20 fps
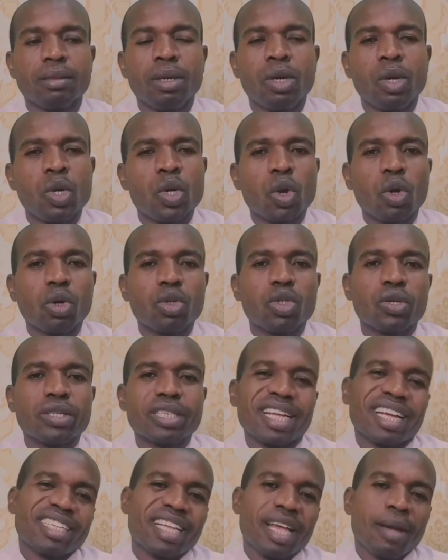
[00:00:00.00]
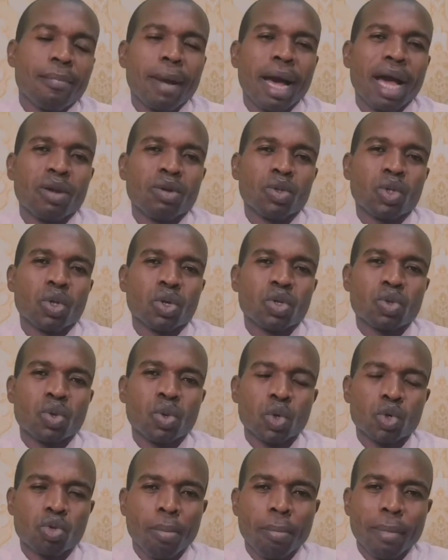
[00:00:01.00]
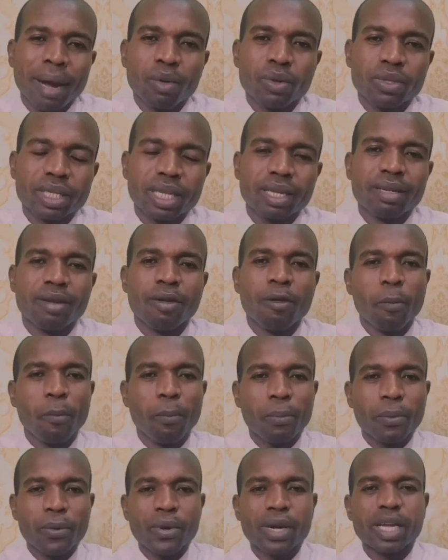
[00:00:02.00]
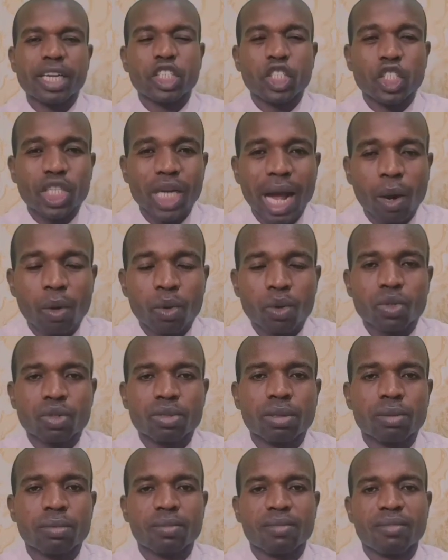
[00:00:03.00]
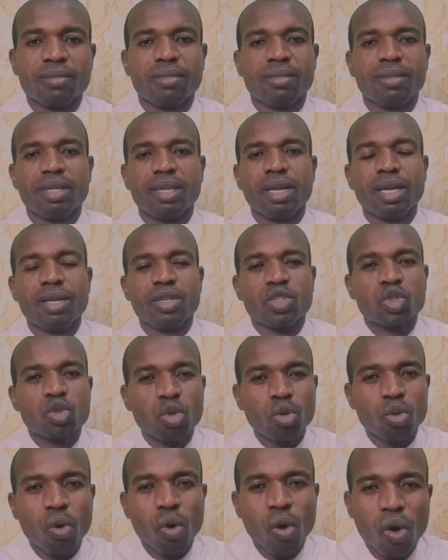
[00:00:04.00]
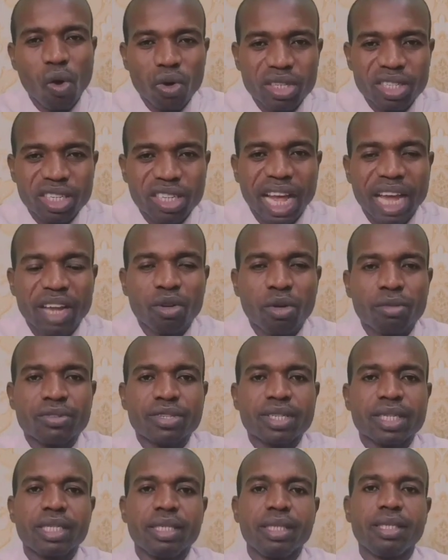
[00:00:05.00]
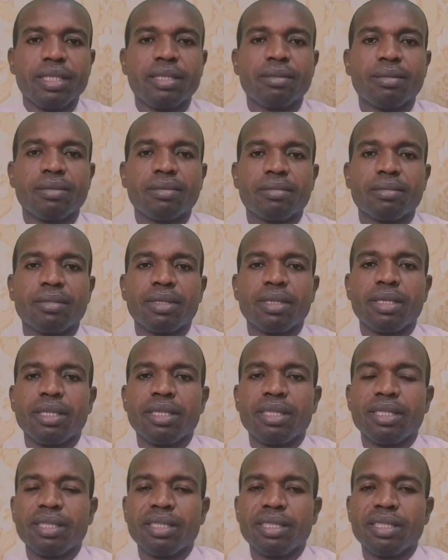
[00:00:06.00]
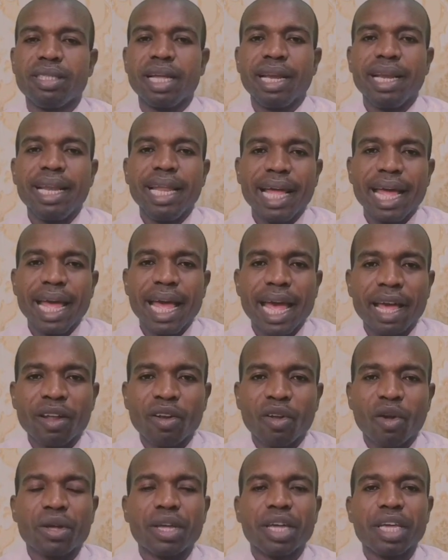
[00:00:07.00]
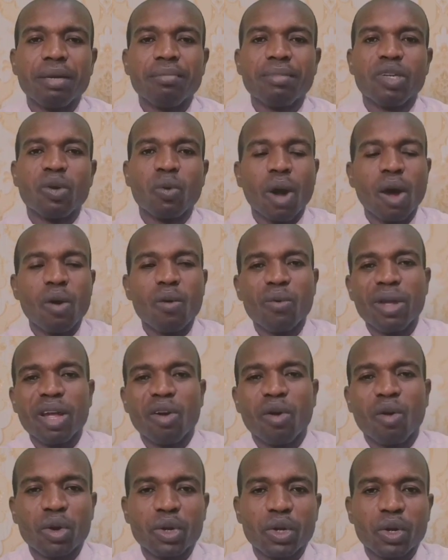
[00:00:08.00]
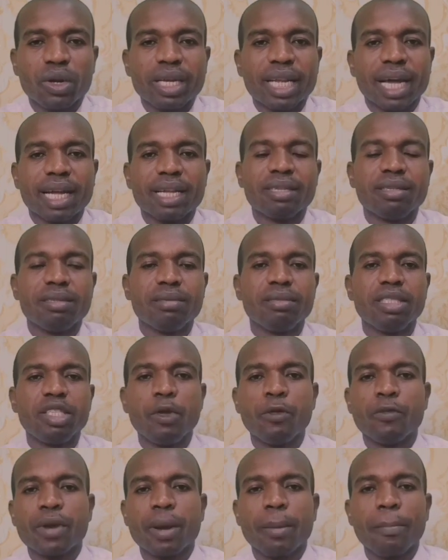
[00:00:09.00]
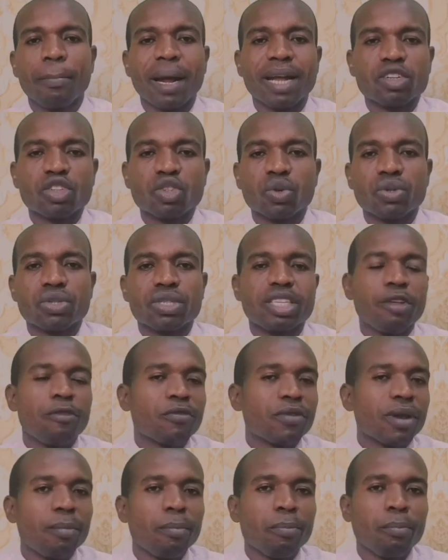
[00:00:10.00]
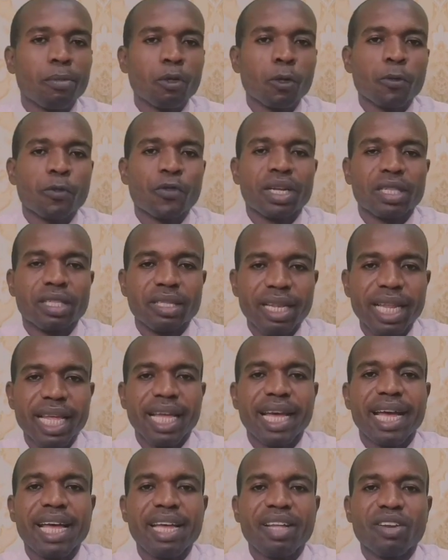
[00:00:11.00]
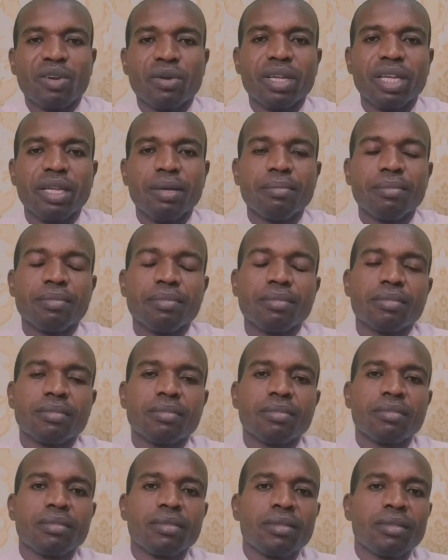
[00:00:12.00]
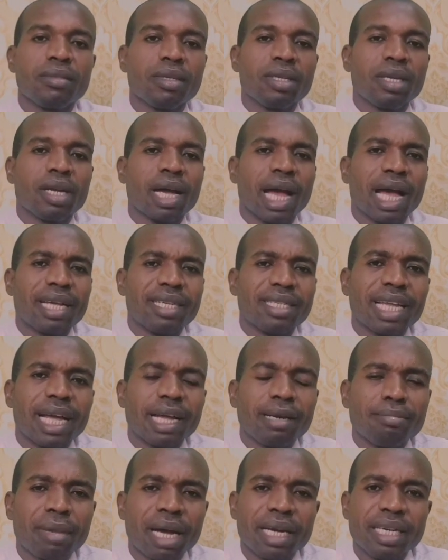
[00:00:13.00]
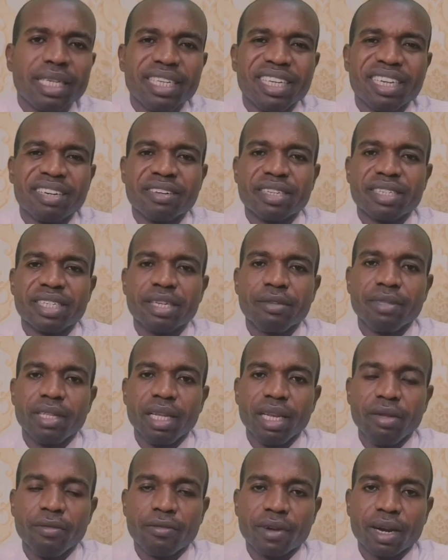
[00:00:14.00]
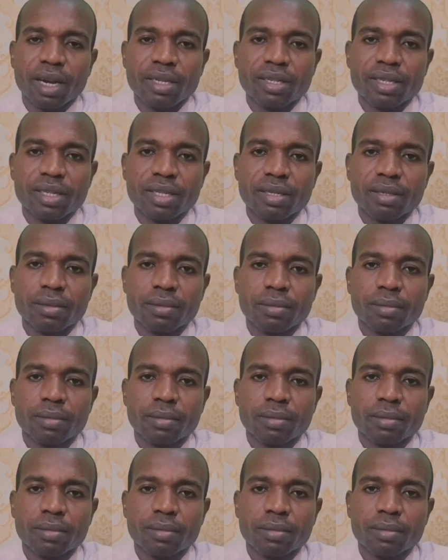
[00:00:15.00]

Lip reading: Not just that a man just go to mountain, pray, shout, sow all kind of seed. They lay hand on him in one way or the other. Different pastors, different prophets lay hand on him. Has that man received deliverance?